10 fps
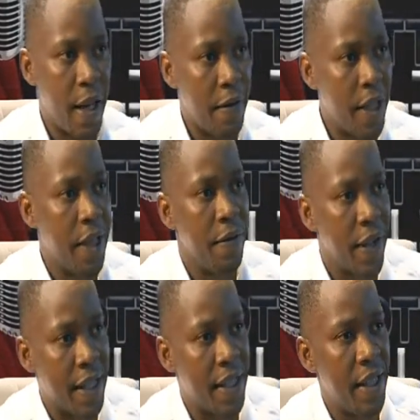taken
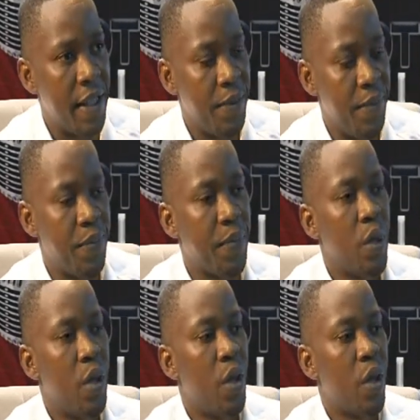vaccine,
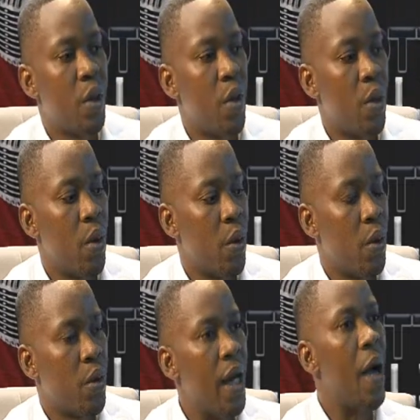so
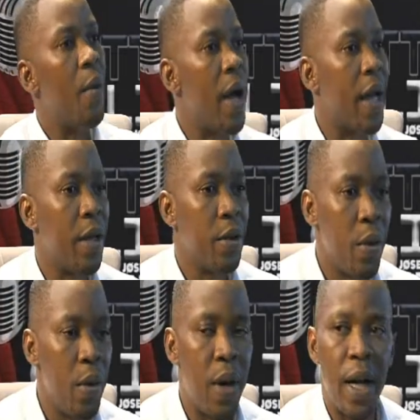now I can
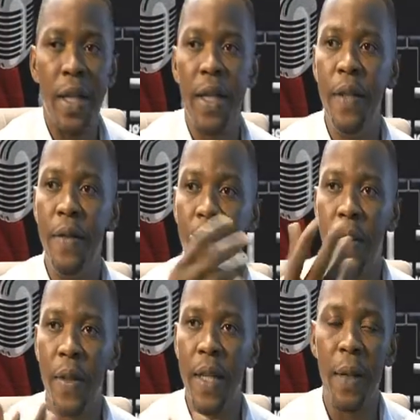go and give
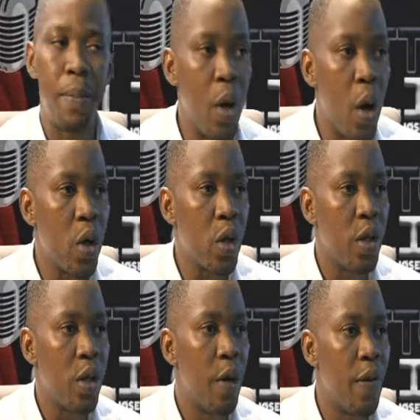or take blood
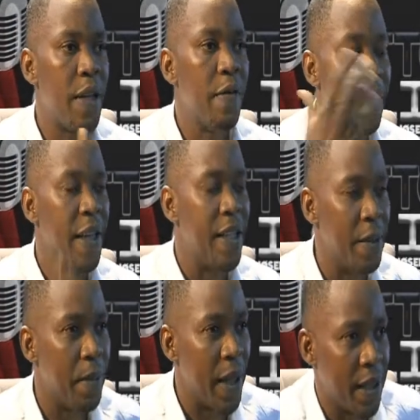of an
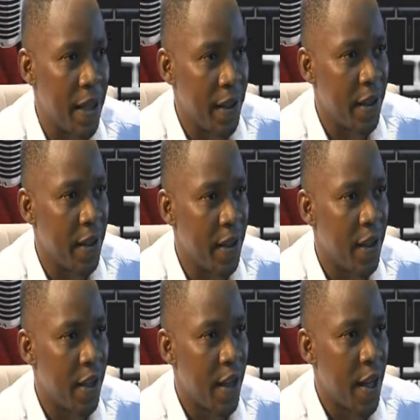infected person.
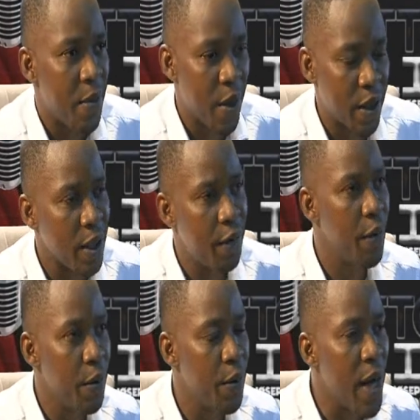Because if
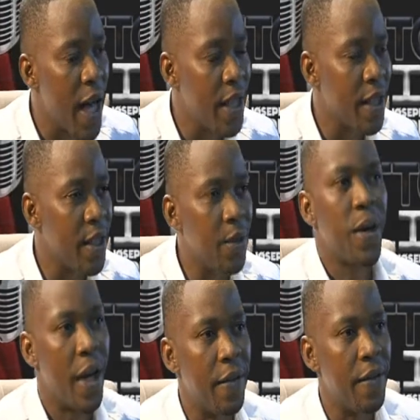you do that, you
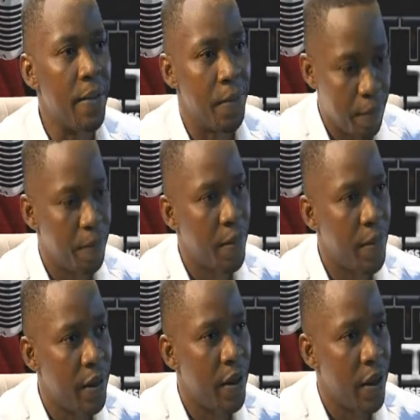have
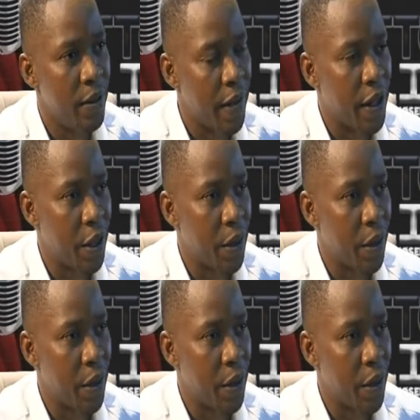the infection.